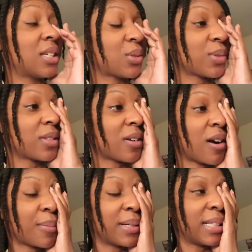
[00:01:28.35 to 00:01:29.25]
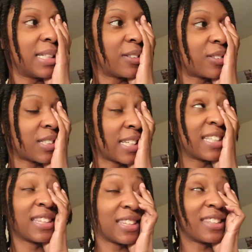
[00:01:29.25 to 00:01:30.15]
is when the carpet cleaners
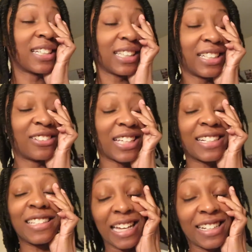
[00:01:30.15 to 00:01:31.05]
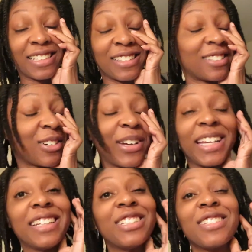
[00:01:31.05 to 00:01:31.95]
and the cleaners, I decided to go
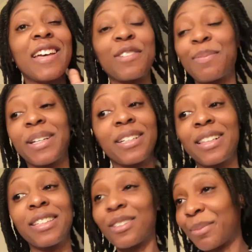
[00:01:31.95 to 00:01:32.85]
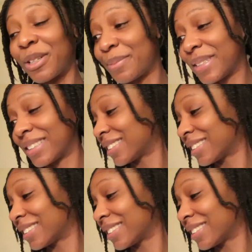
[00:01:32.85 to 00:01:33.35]
ahead and just have somebody clean the apartment.